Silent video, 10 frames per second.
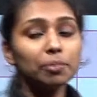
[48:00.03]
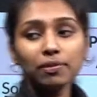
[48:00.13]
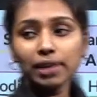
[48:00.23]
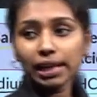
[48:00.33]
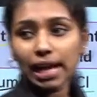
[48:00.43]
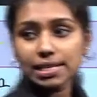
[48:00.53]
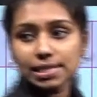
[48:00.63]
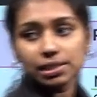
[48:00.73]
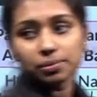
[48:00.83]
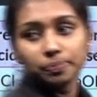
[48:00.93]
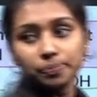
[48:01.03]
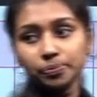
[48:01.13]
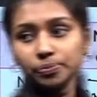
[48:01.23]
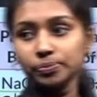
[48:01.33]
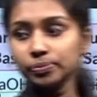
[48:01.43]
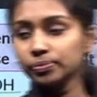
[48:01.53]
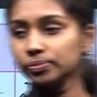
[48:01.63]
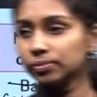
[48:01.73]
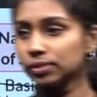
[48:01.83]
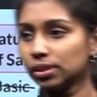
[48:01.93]
be a weak acid.
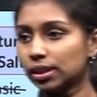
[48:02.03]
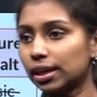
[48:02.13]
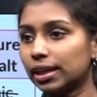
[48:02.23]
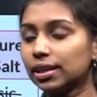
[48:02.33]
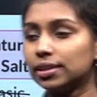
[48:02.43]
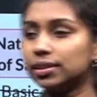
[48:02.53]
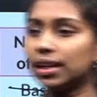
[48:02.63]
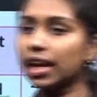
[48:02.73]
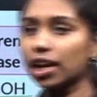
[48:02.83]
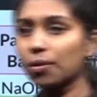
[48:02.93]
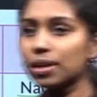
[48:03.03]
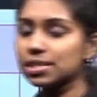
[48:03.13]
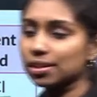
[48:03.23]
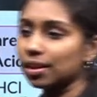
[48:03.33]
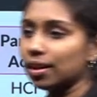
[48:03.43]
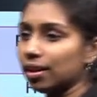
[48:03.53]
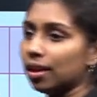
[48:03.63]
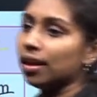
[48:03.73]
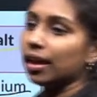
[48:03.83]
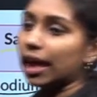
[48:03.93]
Clear? Then NaOH
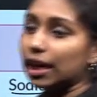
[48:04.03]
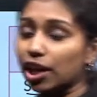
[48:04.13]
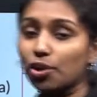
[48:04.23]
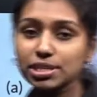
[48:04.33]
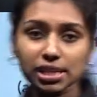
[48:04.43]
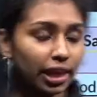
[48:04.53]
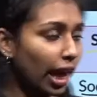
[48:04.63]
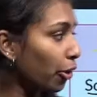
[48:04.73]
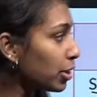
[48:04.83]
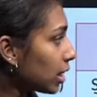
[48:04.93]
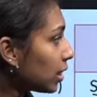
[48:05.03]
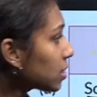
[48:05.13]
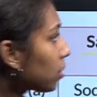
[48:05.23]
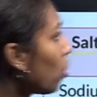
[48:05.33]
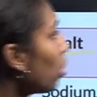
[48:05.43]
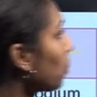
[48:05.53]
and KOH are the strong